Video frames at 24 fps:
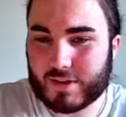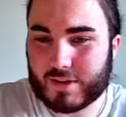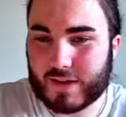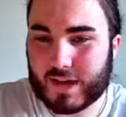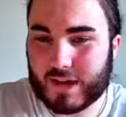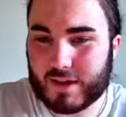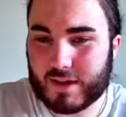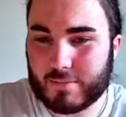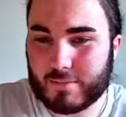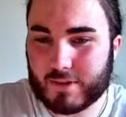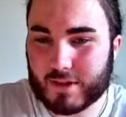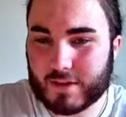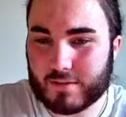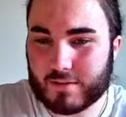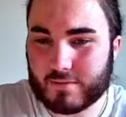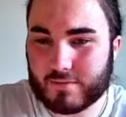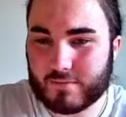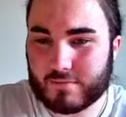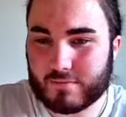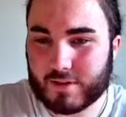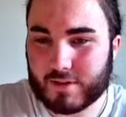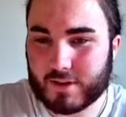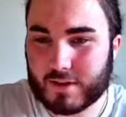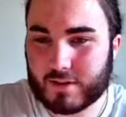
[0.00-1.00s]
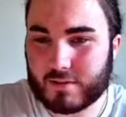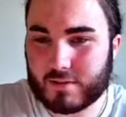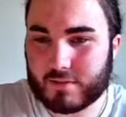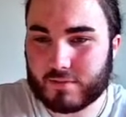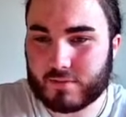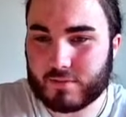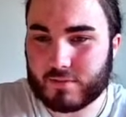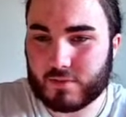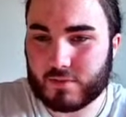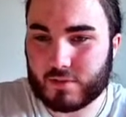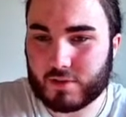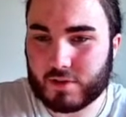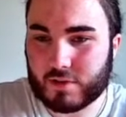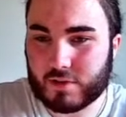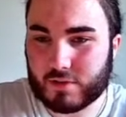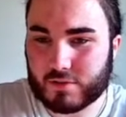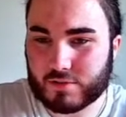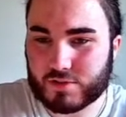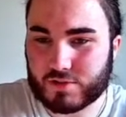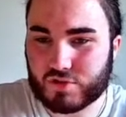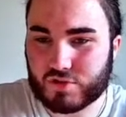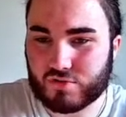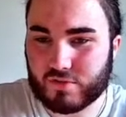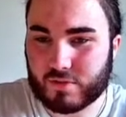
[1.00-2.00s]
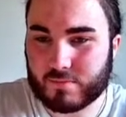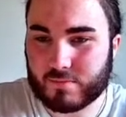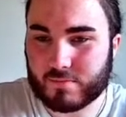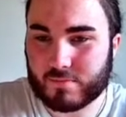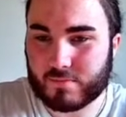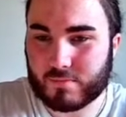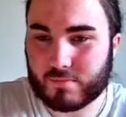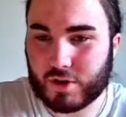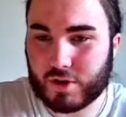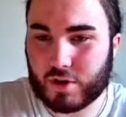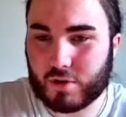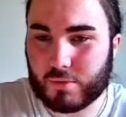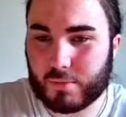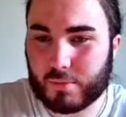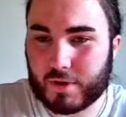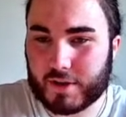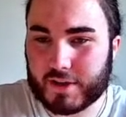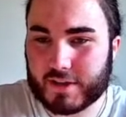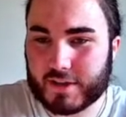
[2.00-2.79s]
came in, right? Lunny Lundstrom. We know what he